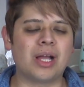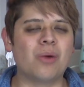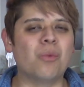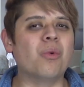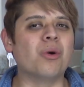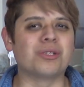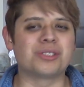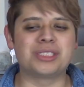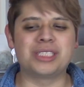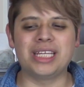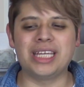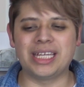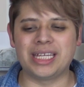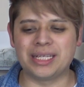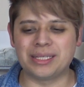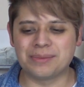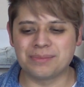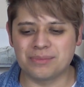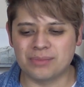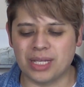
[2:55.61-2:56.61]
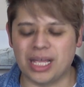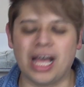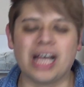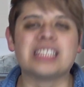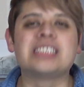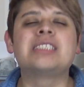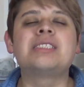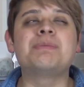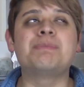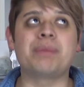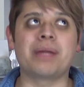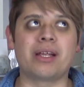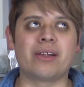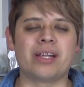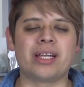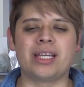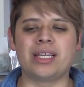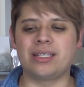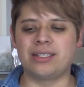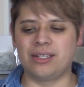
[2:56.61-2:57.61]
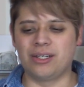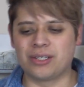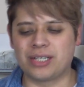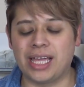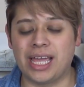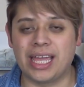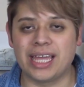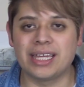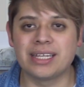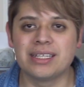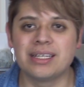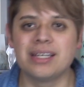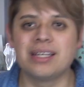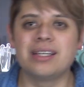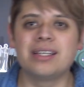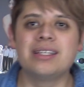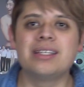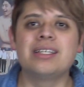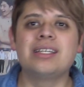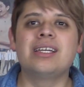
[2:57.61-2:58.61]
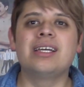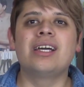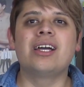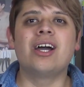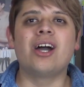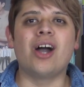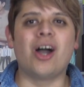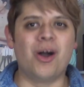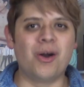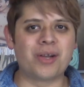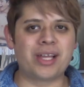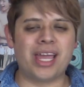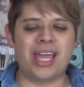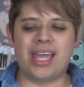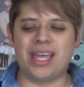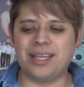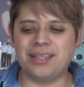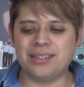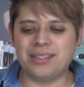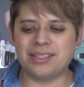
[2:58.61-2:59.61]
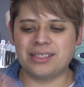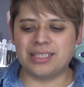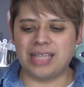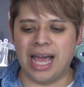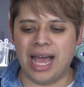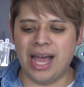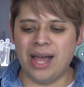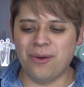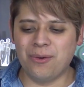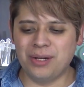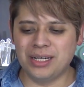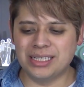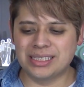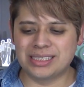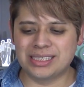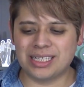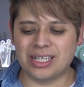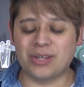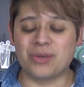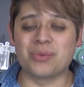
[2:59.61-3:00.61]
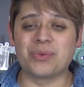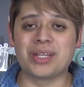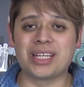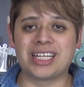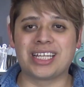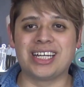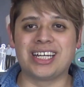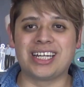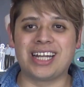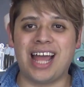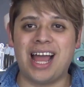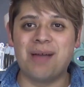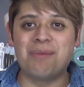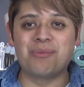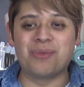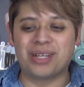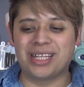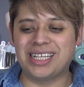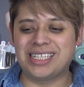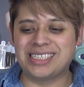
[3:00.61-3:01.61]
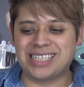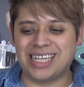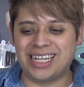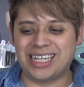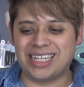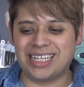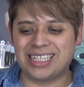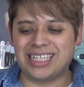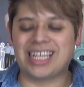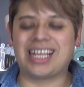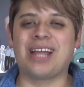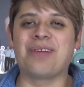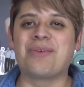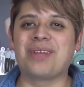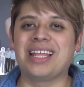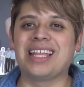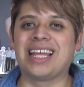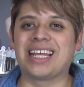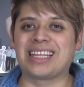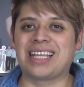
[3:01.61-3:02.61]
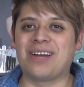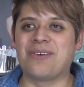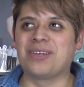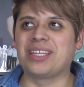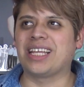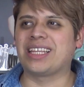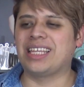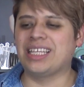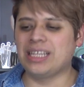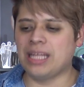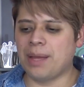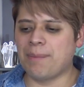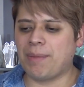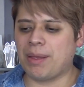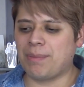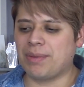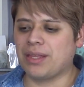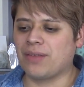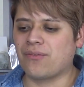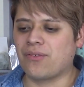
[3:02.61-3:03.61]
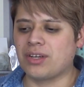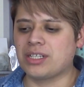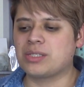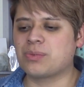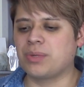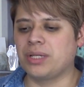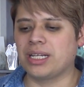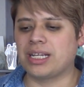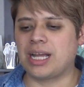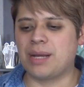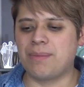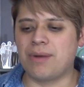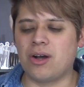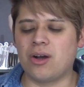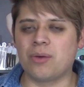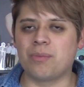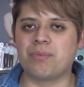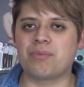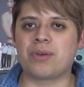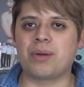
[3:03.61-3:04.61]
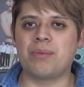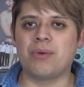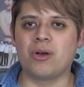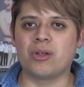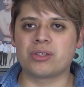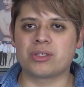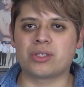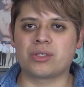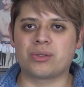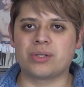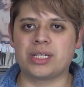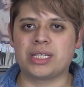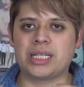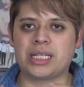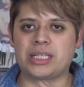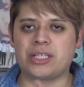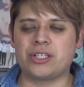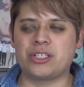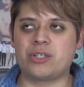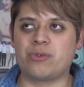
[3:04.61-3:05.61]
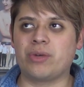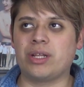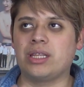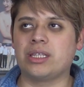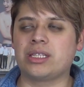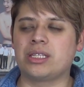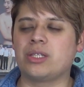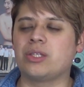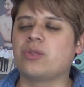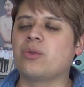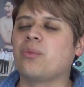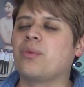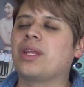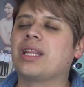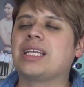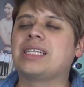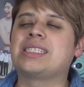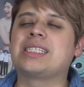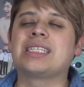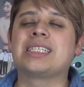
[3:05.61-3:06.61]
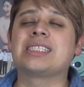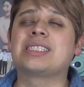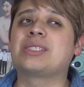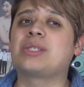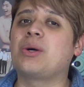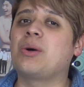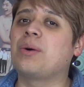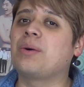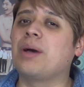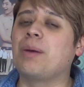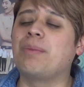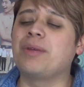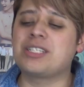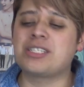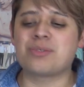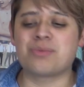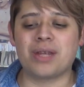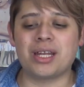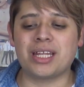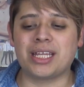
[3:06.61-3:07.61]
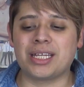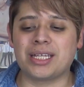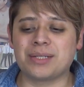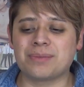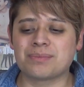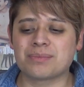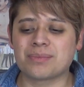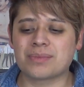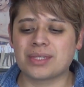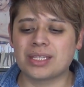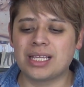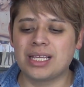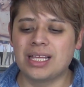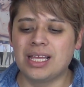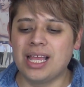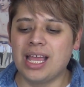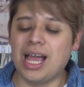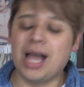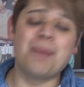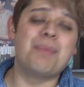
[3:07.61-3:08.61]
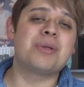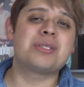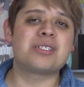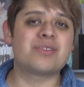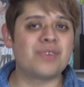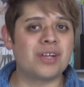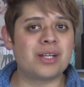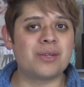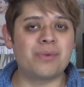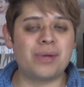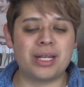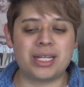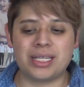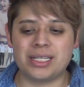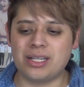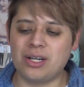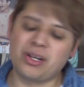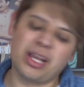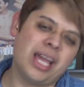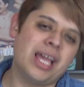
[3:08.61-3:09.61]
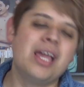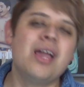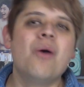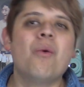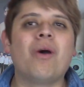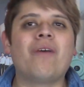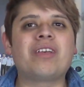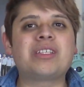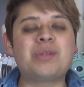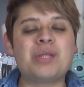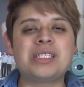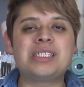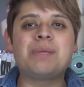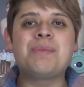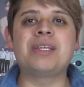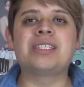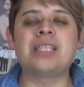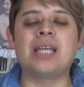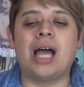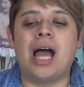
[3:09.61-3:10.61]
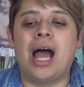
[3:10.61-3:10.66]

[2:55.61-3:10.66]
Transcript: we'll see. A spirit, okay, that was really good. I'm excited, like, I really like that one. I think that may be the first one to come out from all three that they're releasing, so a bitch is ready. But just fucking ready. Okay, well, if you're gonna see me